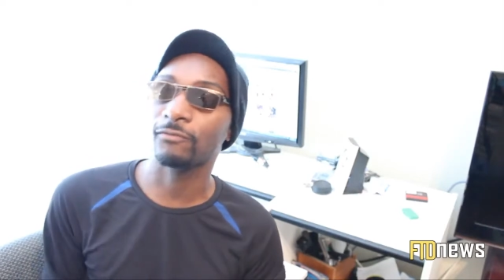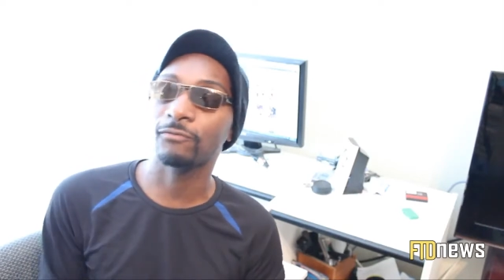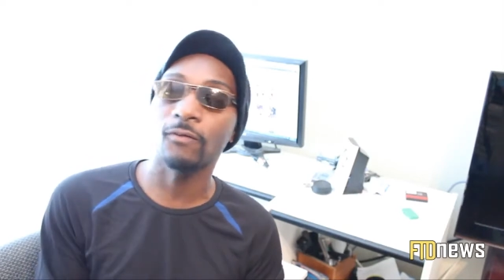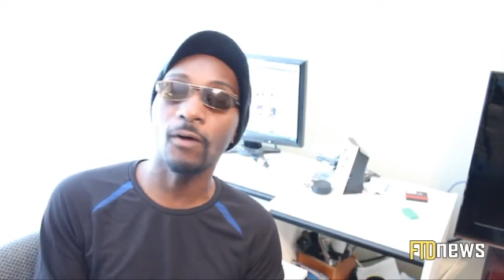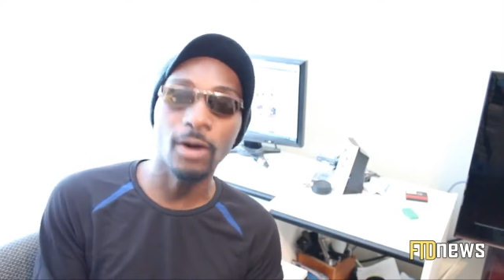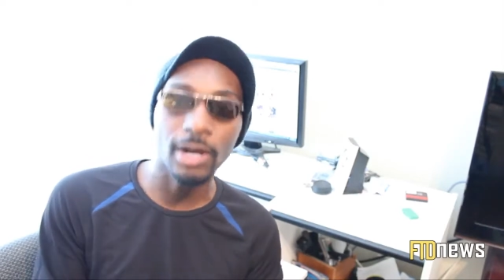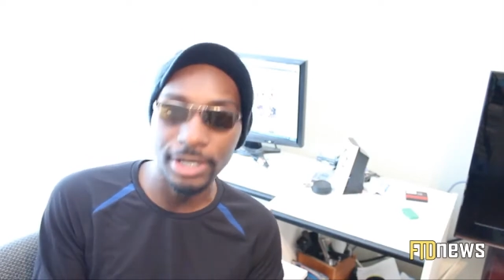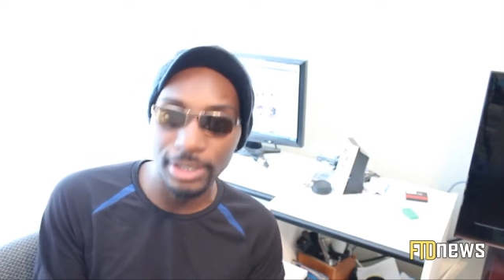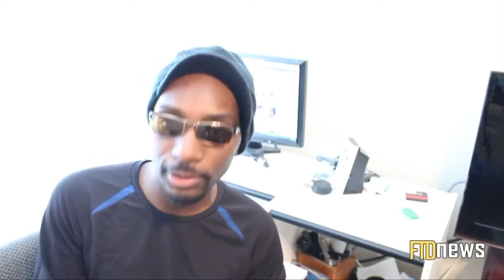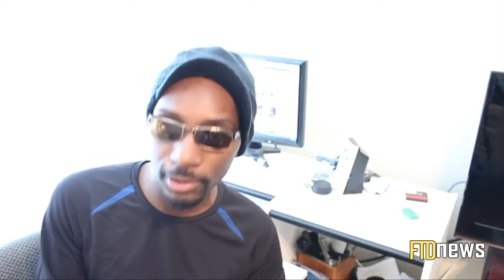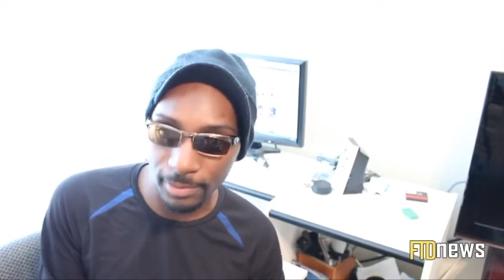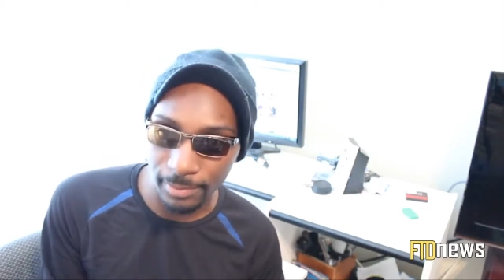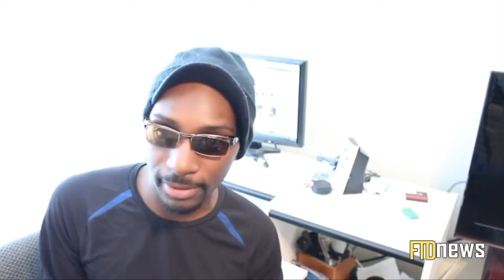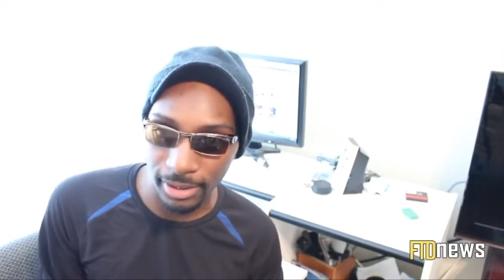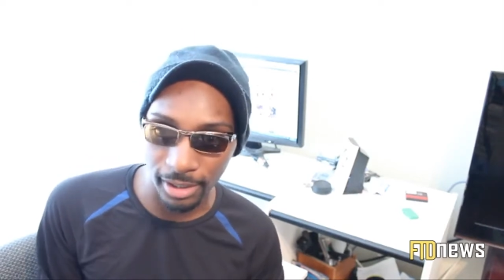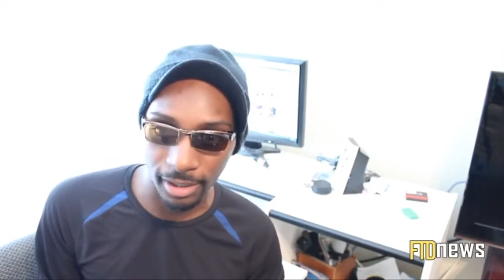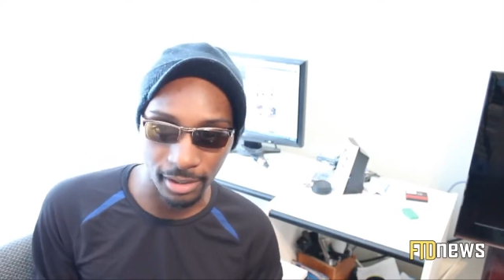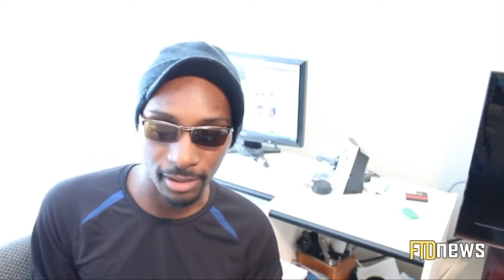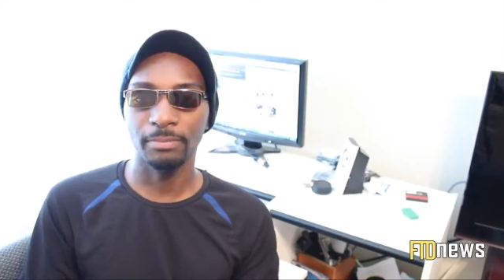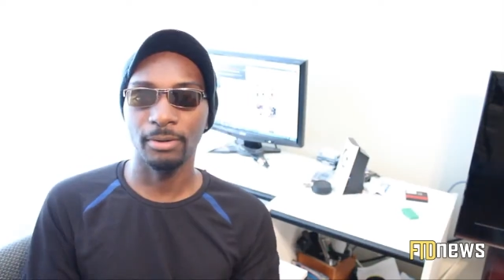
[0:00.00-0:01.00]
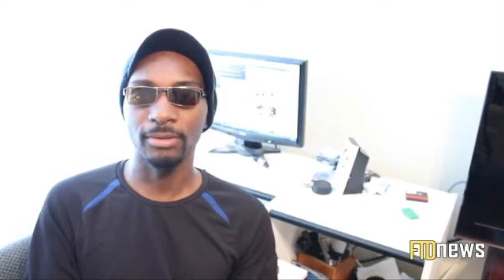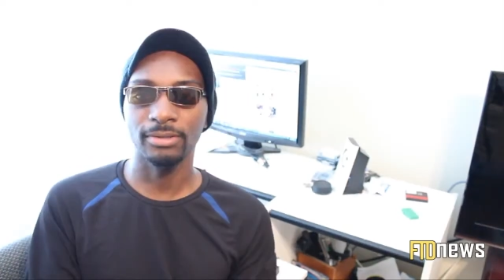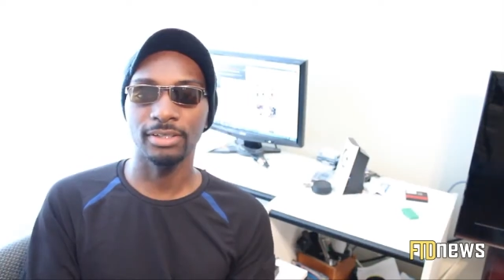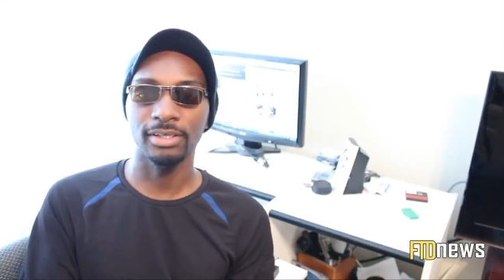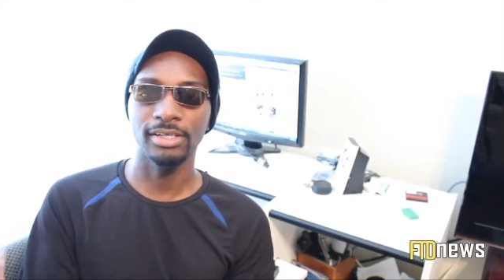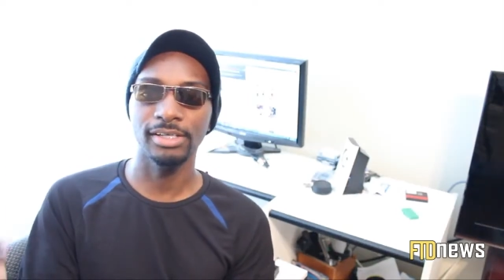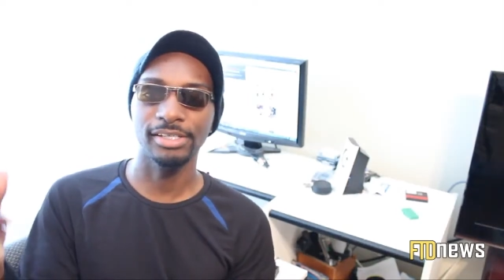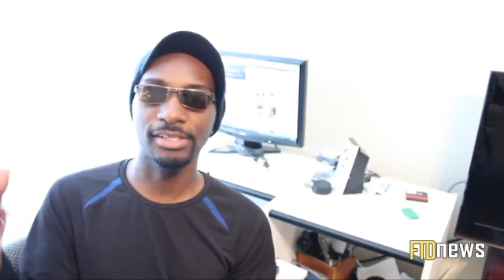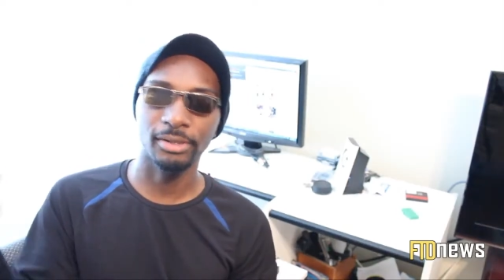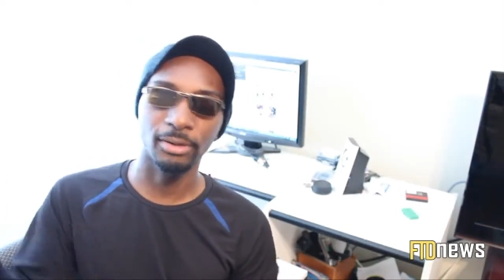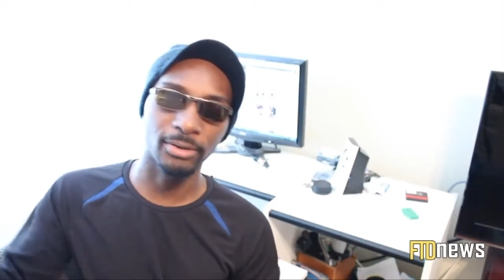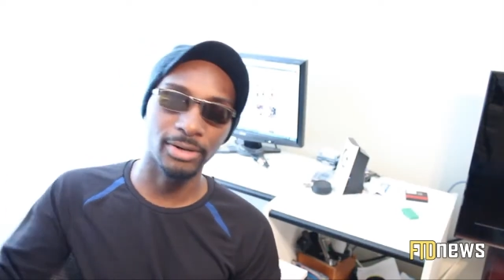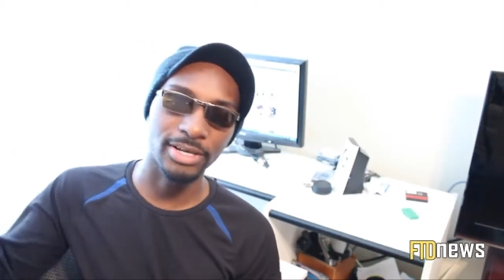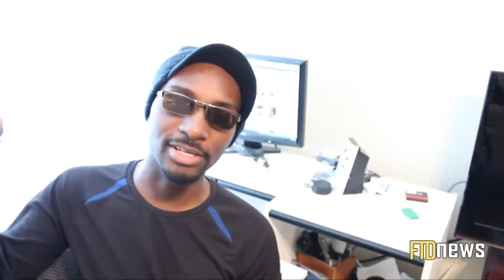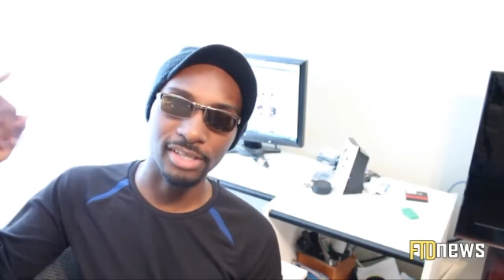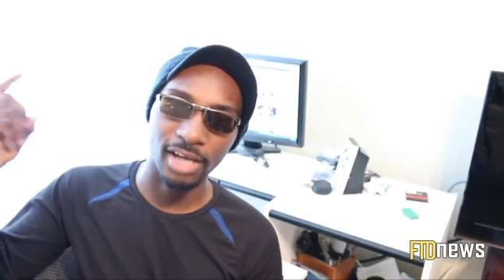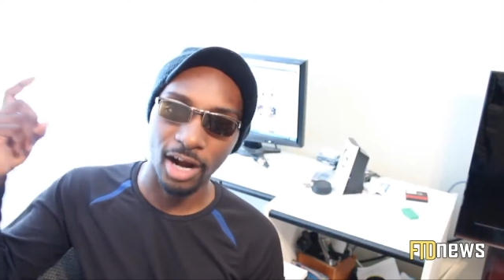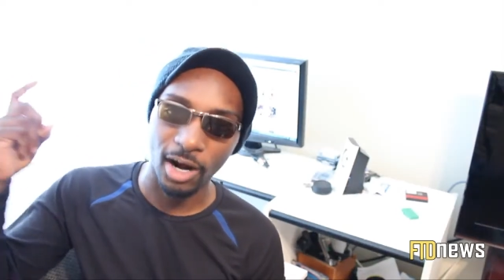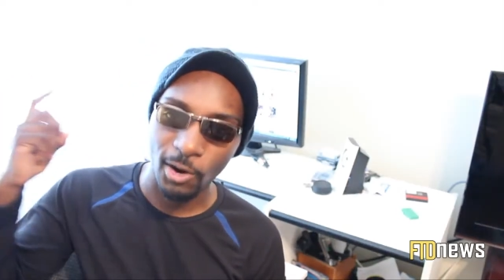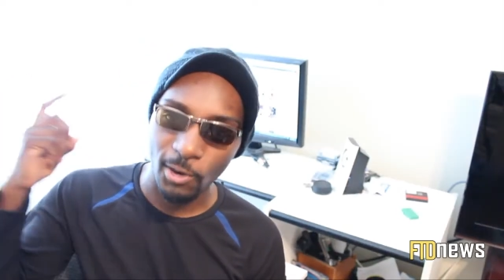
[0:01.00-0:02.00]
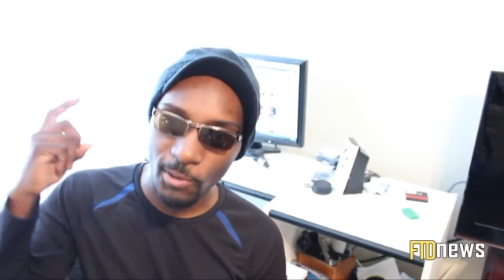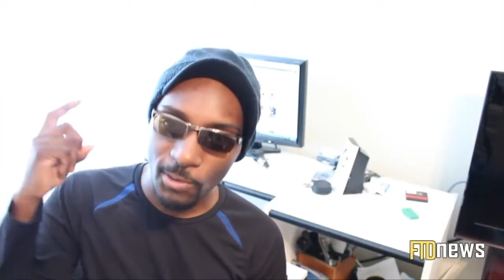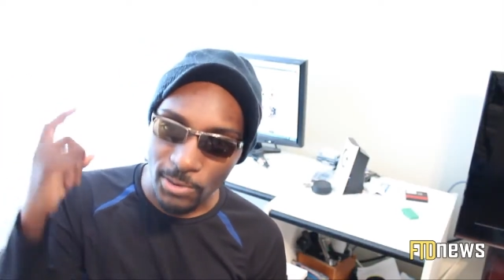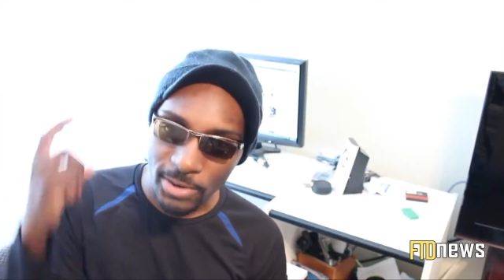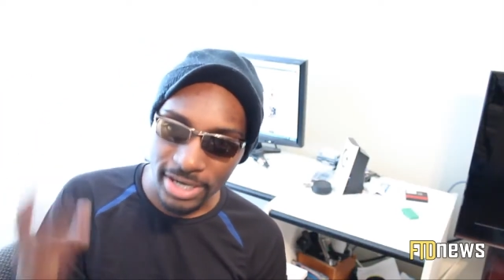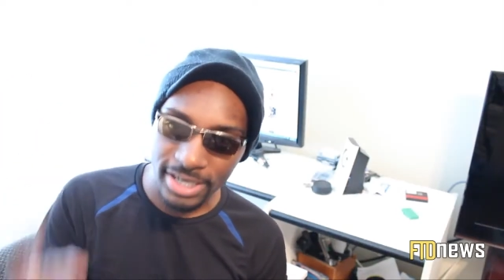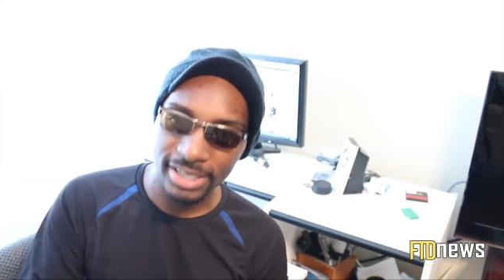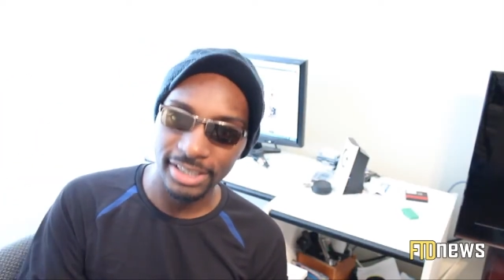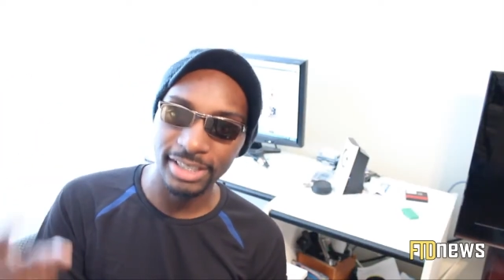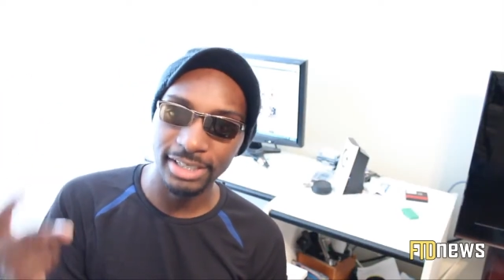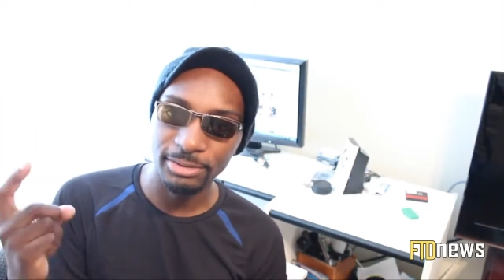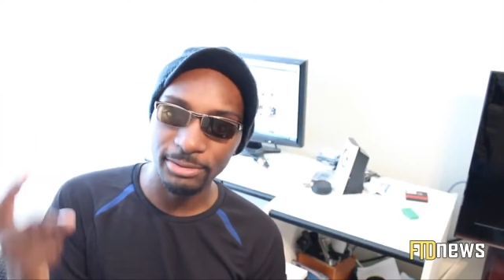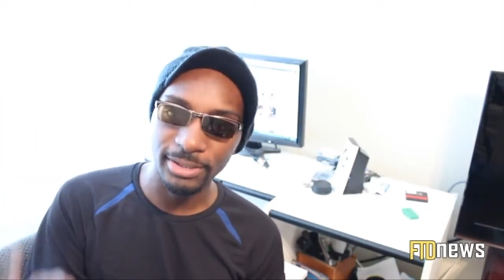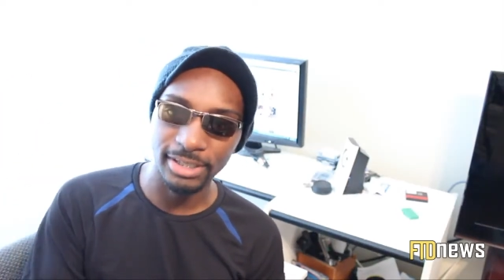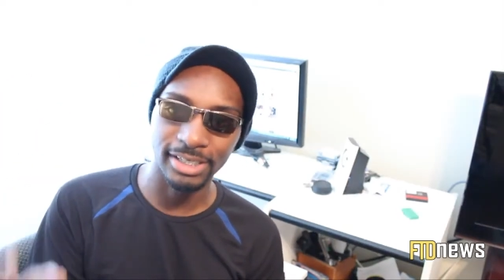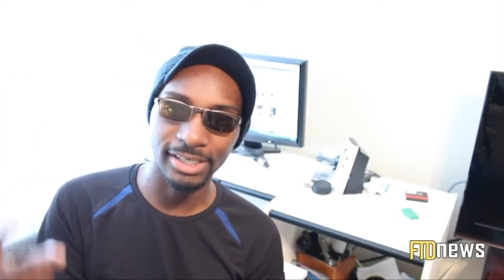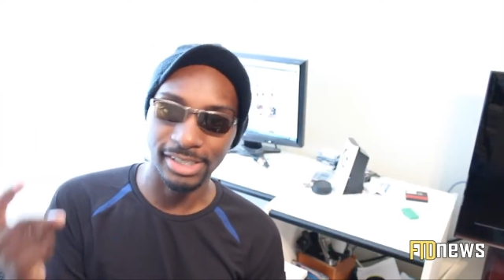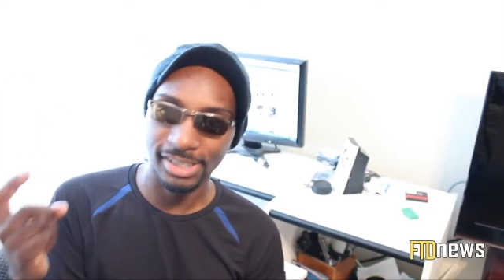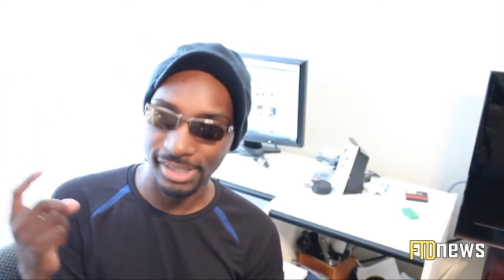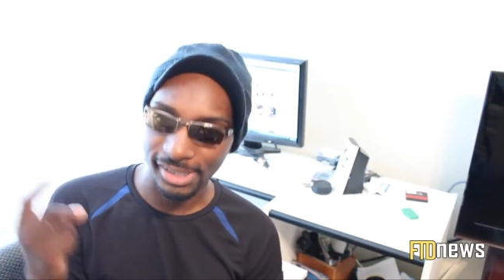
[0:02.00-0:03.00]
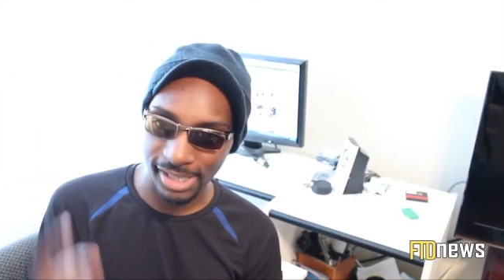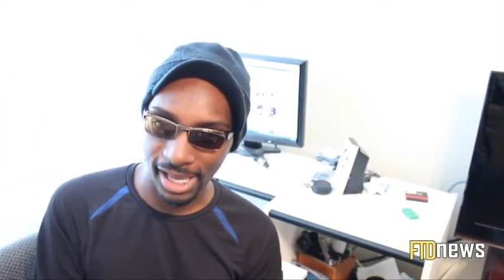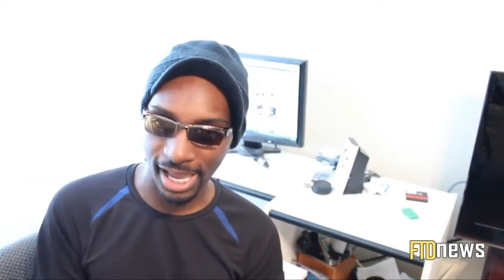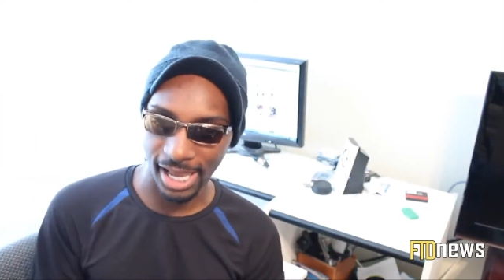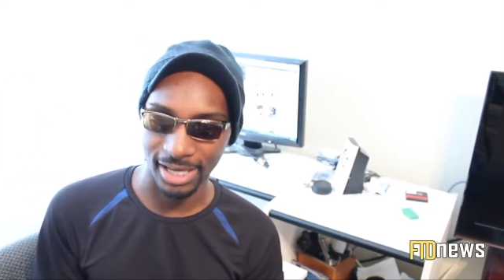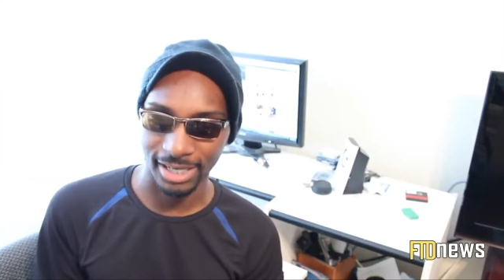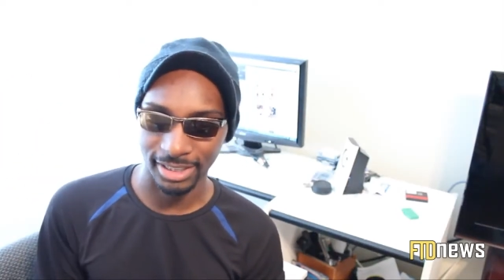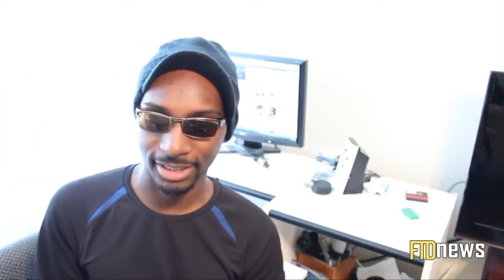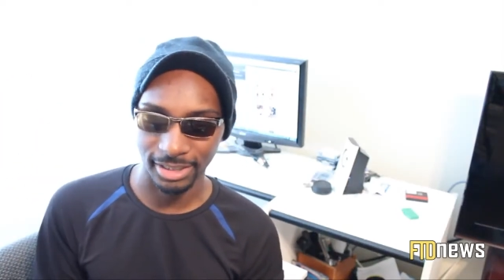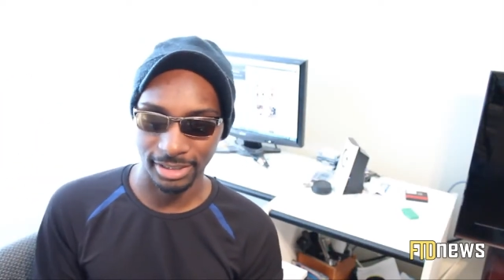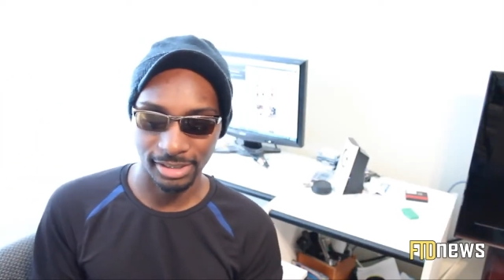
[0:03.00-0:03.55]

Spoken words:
for Nubia. Both of these stories are really, really sad.